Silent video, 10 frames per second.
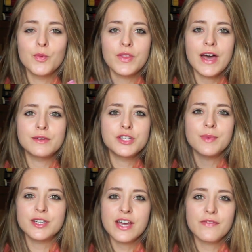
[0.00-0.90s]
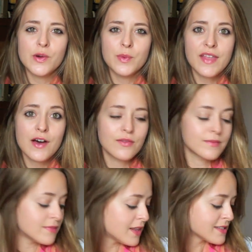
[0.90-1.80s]
without too much effort and without
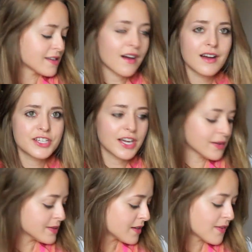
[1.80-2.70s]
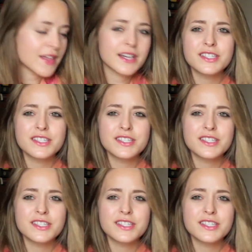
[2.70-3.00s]
things like eyeshadow and stuff like that,